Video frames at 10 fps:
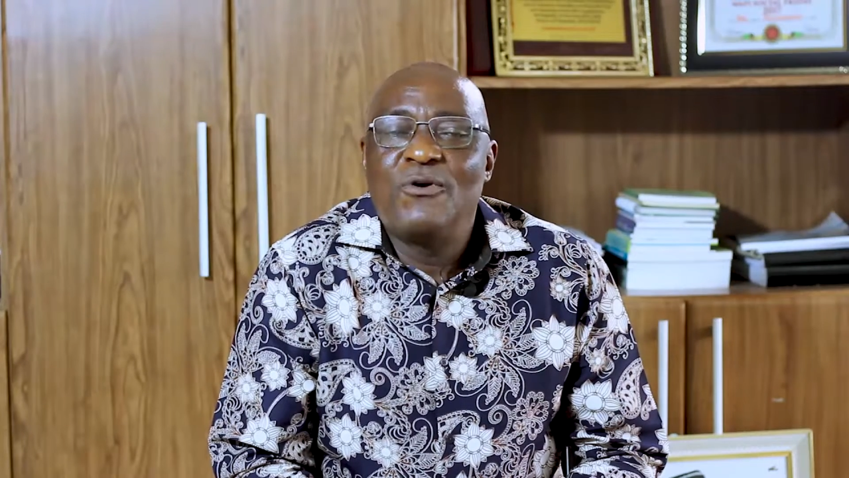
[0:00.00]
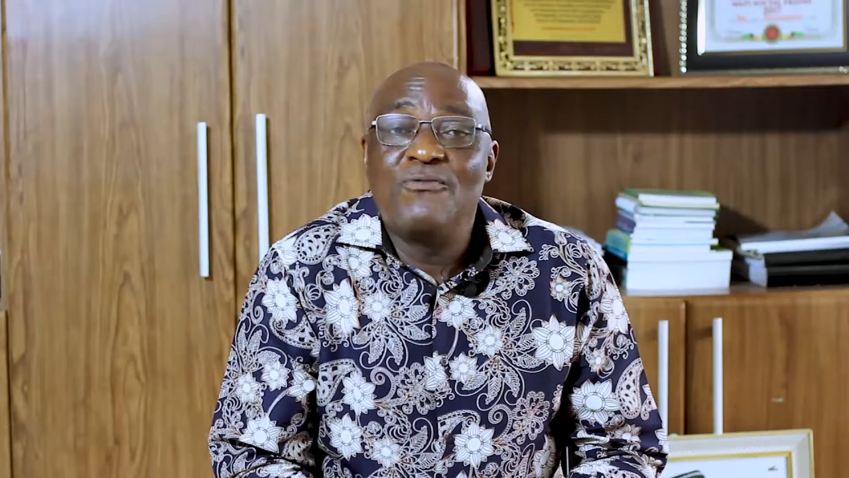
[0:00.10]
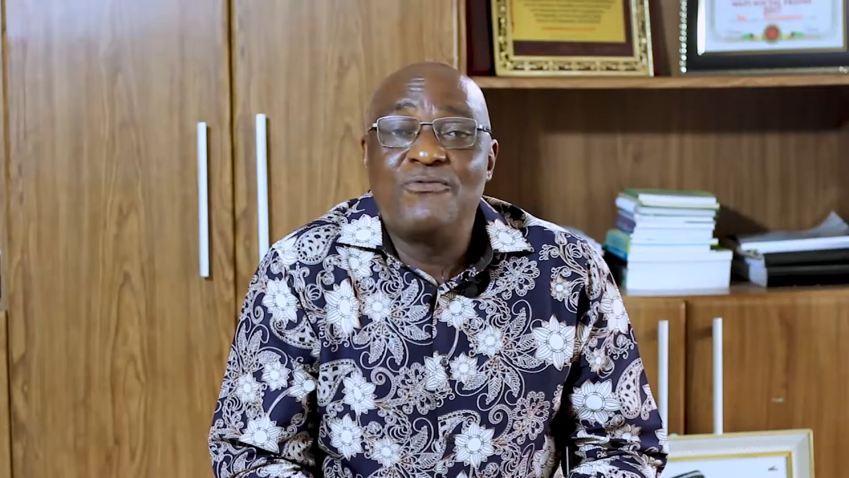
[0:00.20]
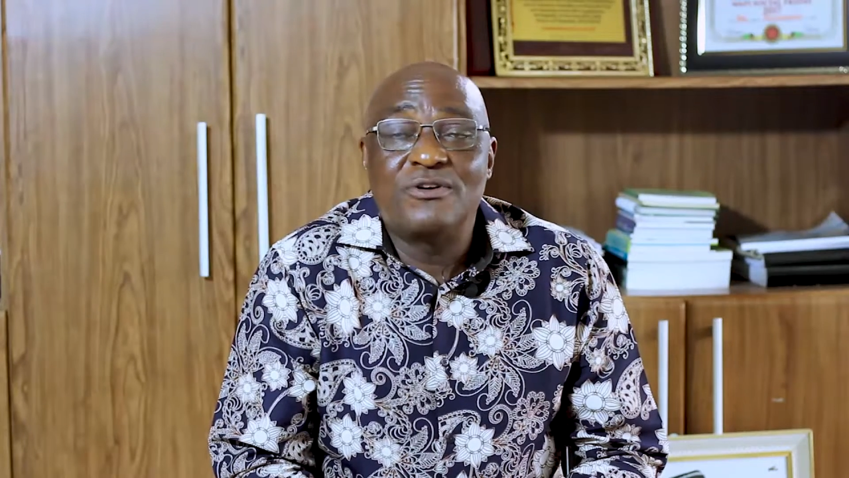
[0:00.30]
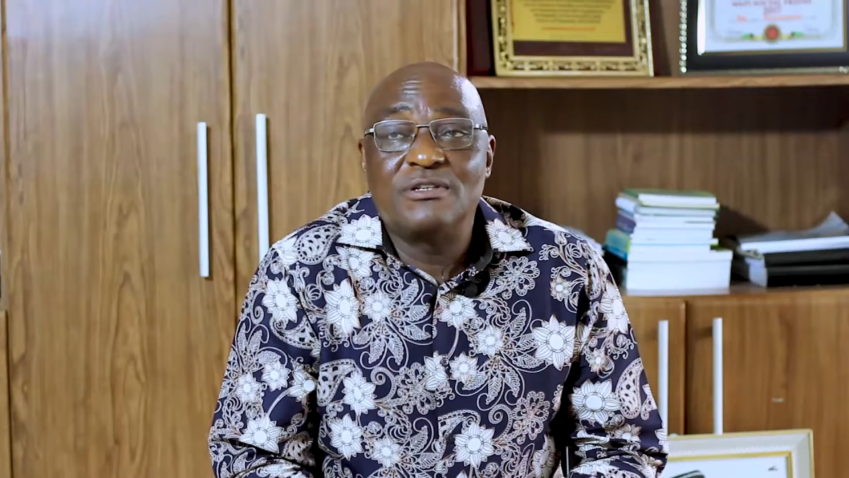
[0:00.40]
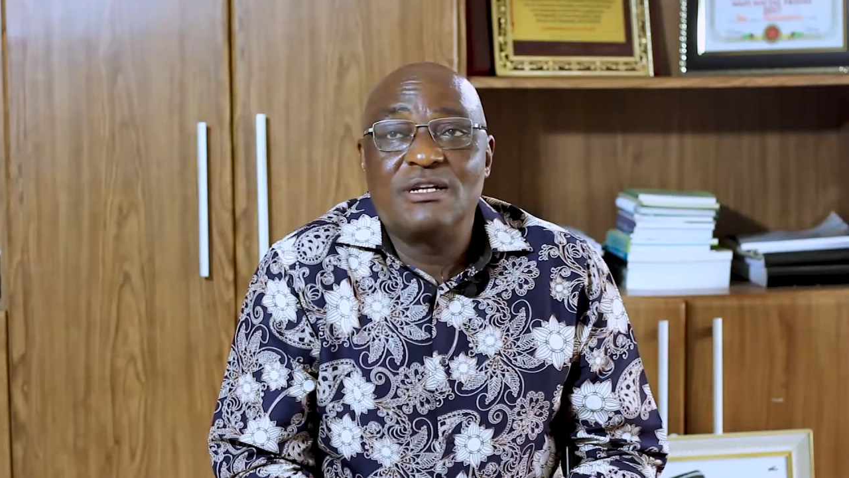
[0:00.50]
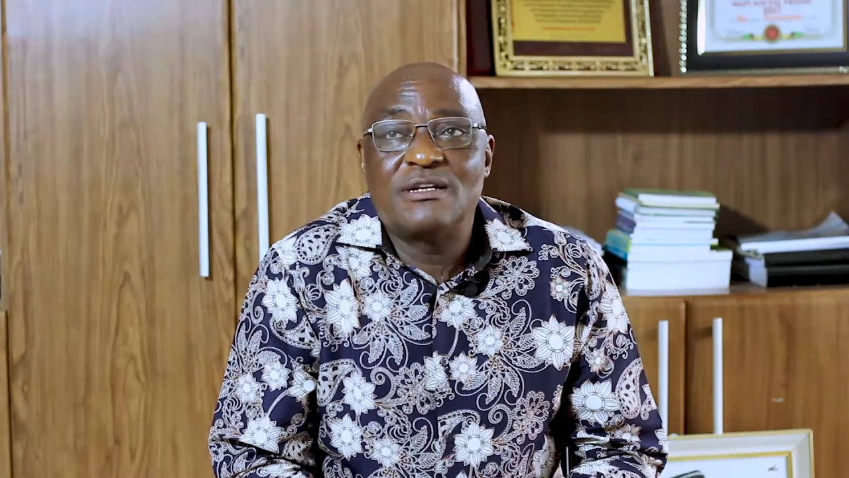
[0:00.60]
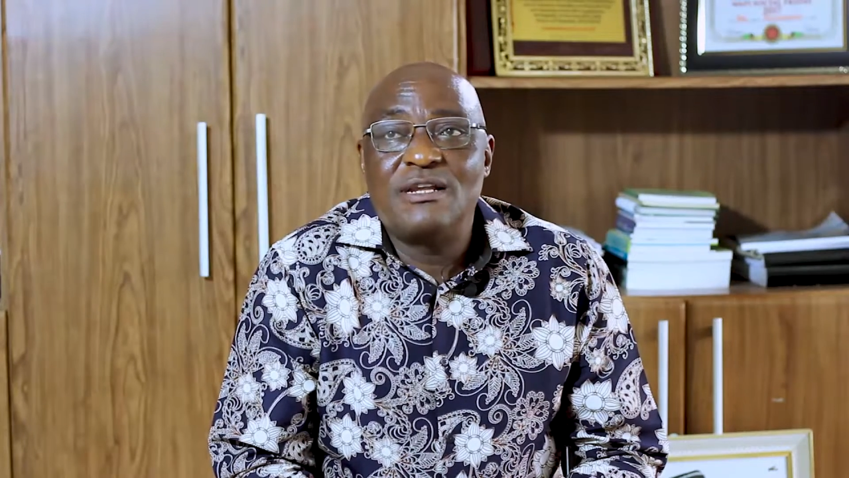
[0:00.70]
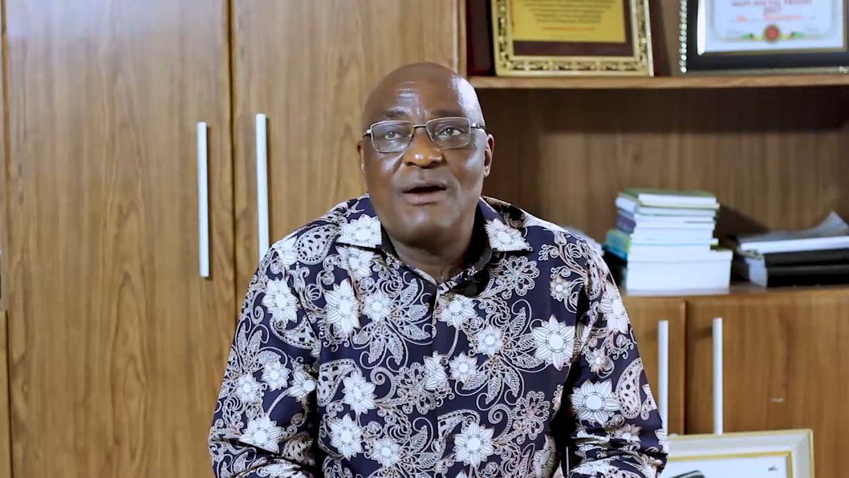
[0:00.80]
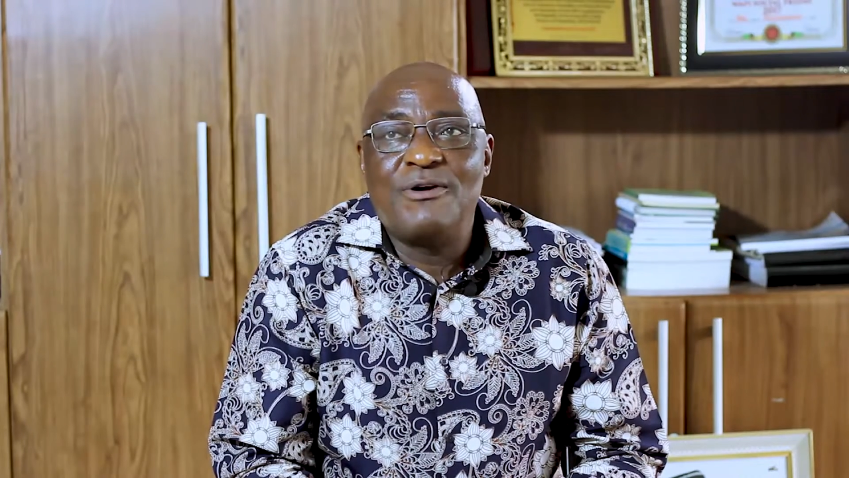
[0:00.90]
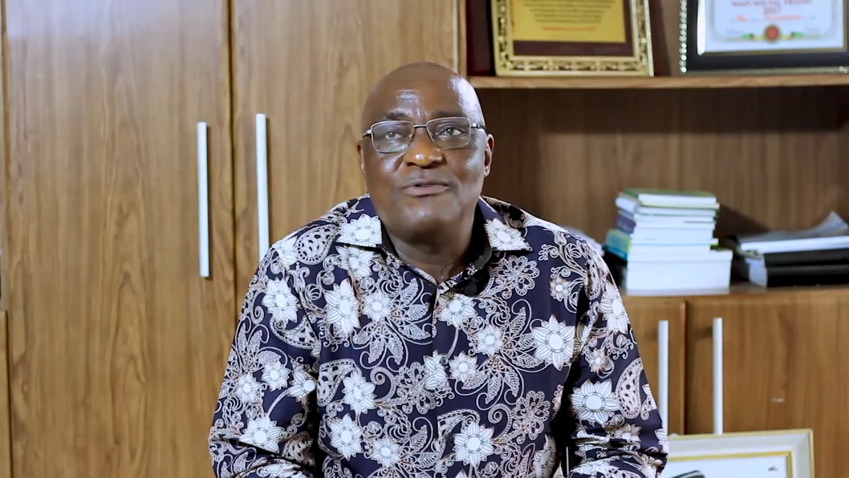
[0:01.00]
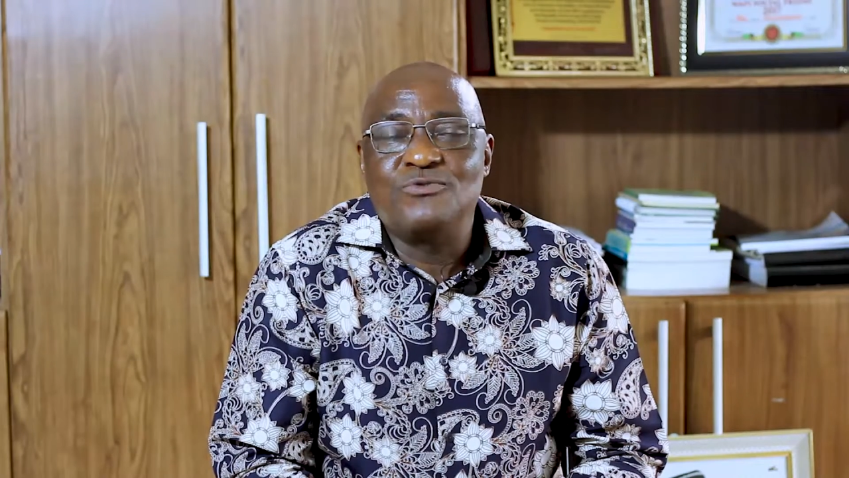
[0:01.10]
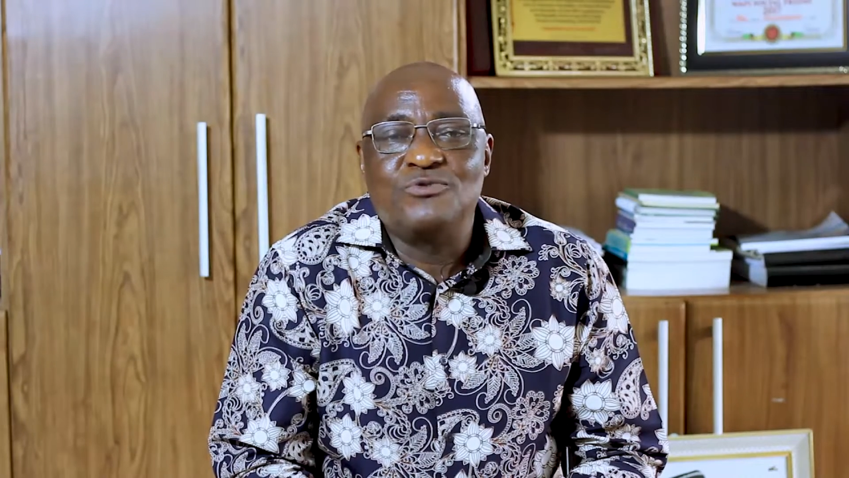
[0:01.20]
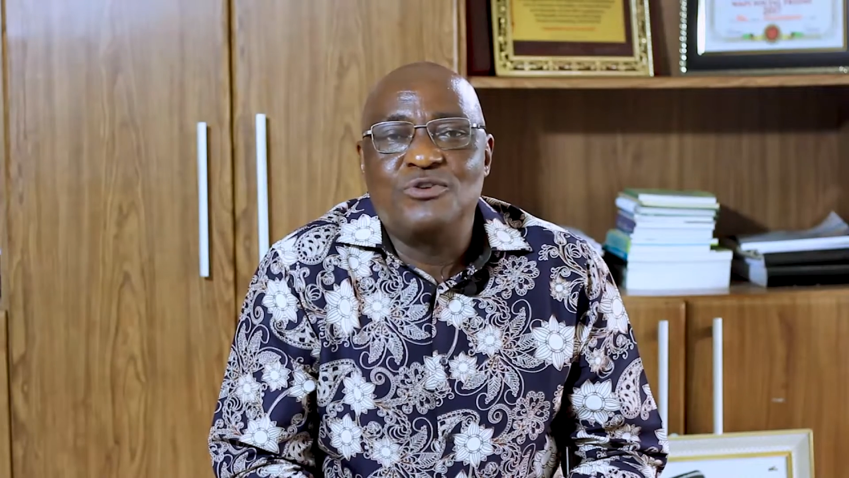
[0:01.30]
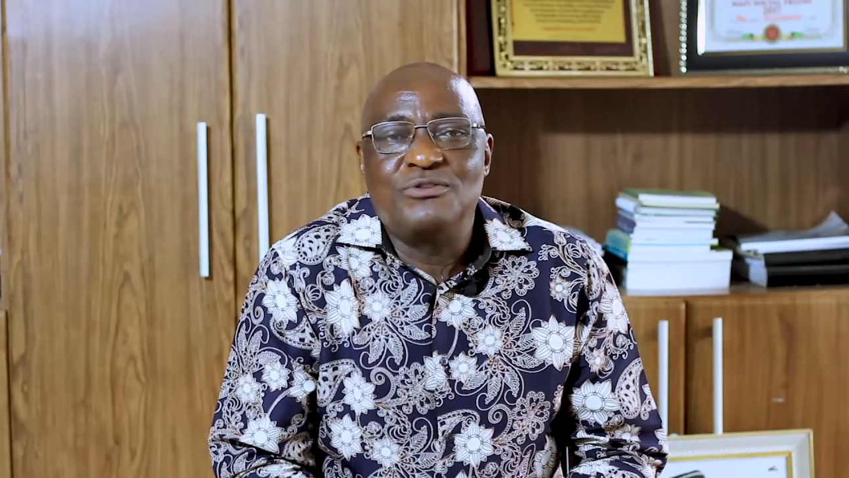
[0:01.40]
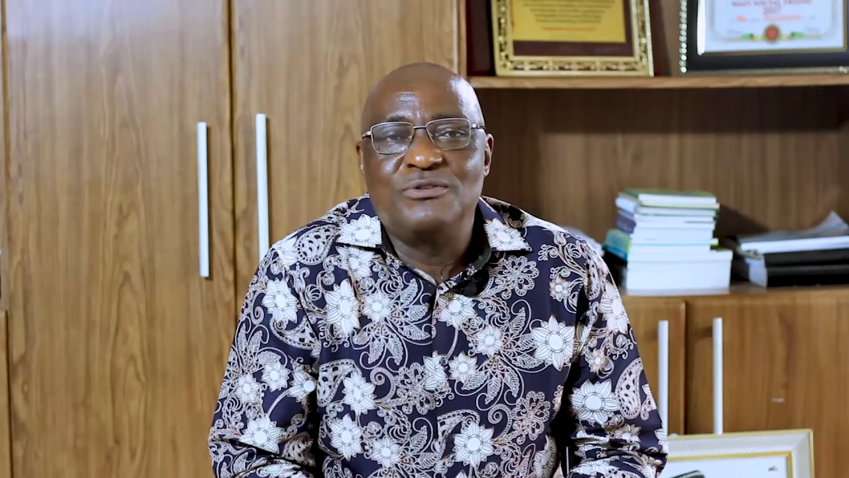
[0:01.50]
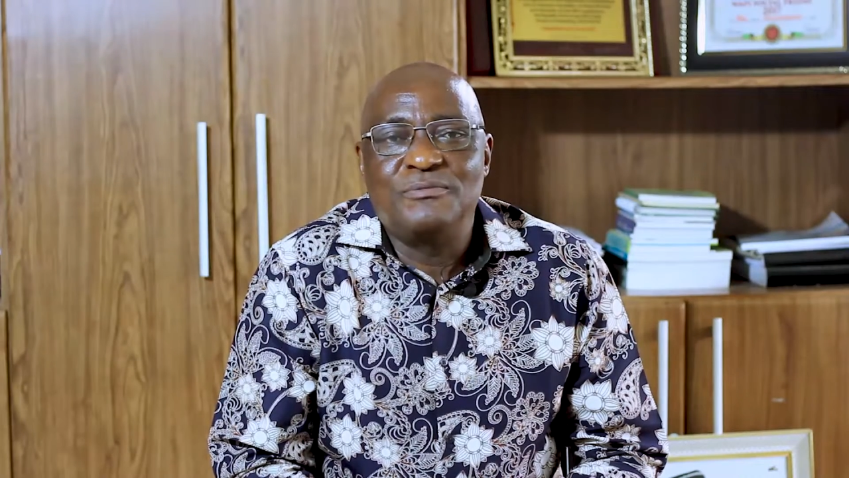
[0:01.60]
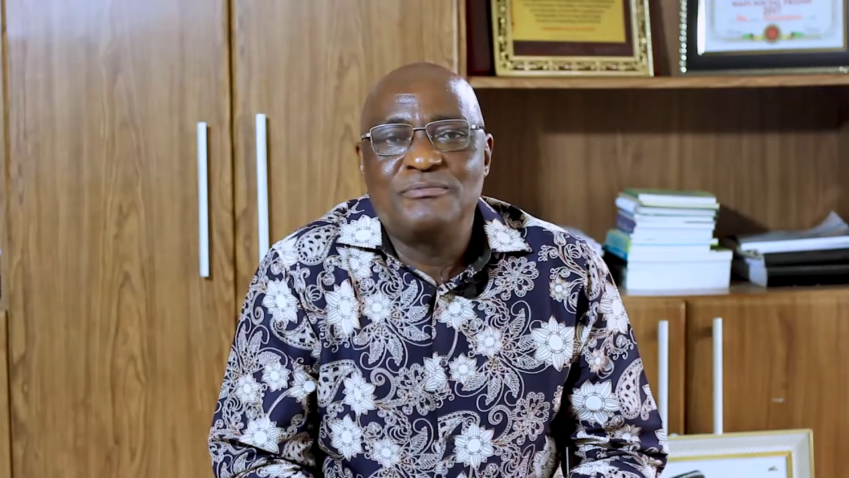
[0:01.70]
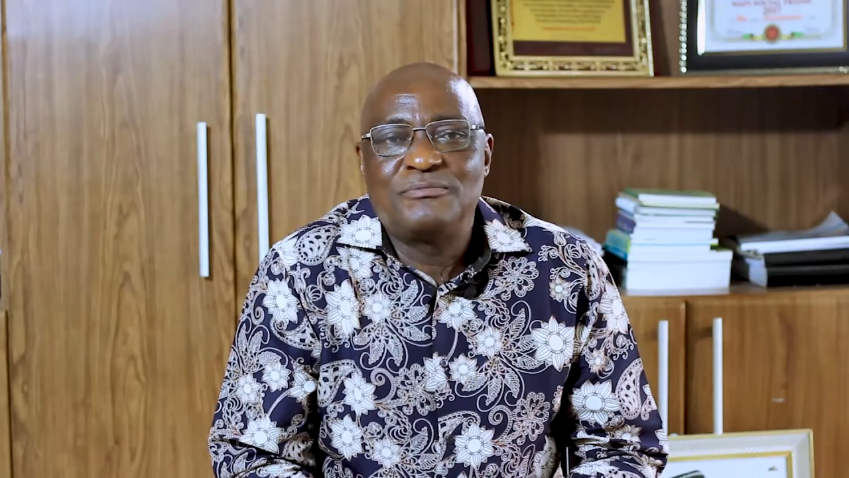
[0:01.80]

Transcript: Unfortunately, our youth do not know.